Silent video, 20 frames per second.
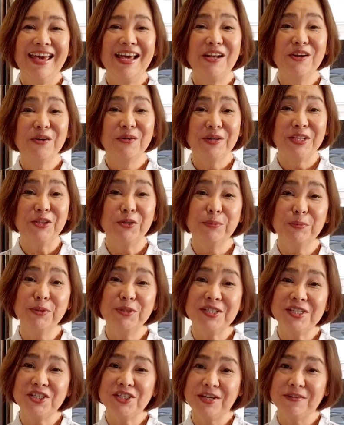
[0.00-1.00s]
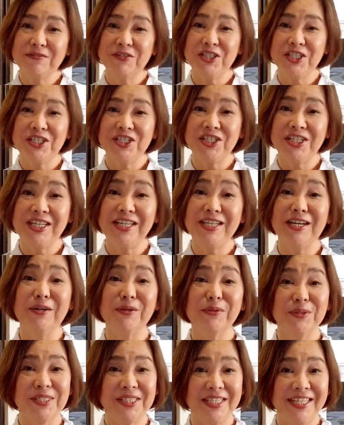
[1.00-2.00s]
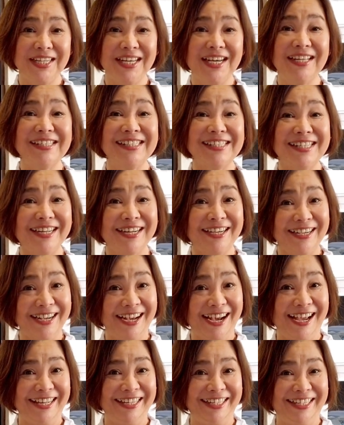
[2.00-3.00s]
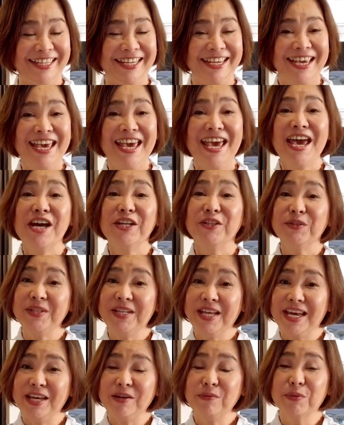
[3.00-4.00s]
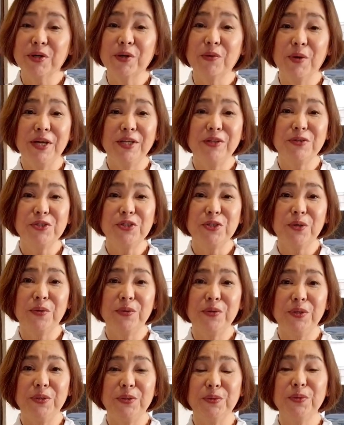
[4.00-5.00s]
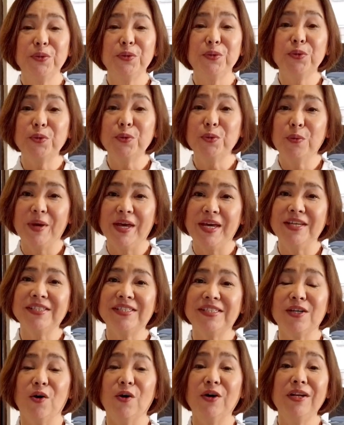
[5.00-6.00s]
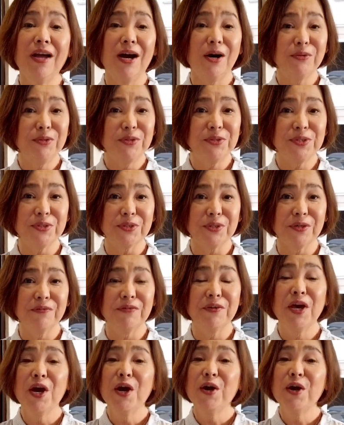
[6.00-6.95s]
Hello, ito po si Chef Gigi ng Kusina Sarangani. Today, we're going to show you two ways on how to serve